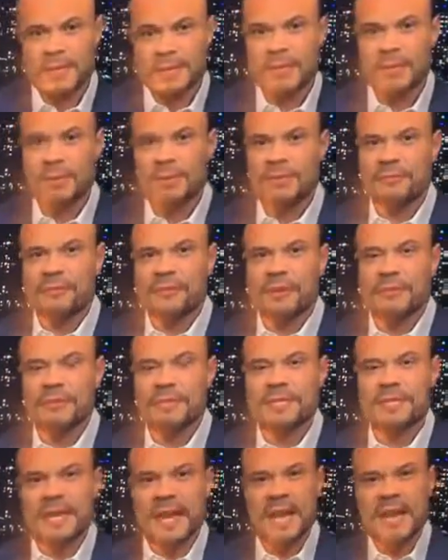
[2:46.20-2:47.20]
You know, if there
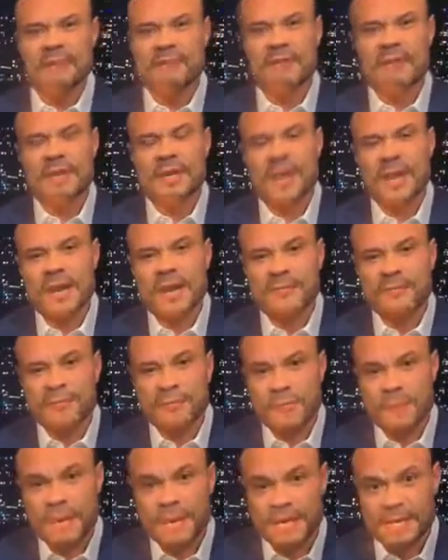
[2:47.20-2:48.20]
was ever
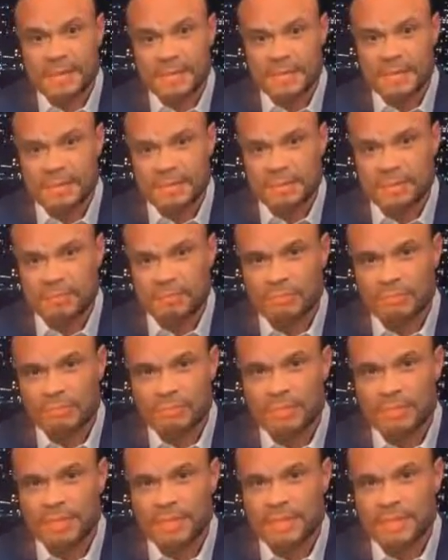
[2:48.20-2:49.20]
confirmation
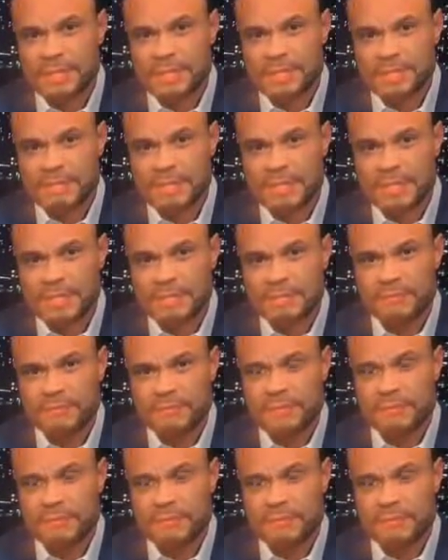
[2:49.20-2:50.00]
to the listeners and the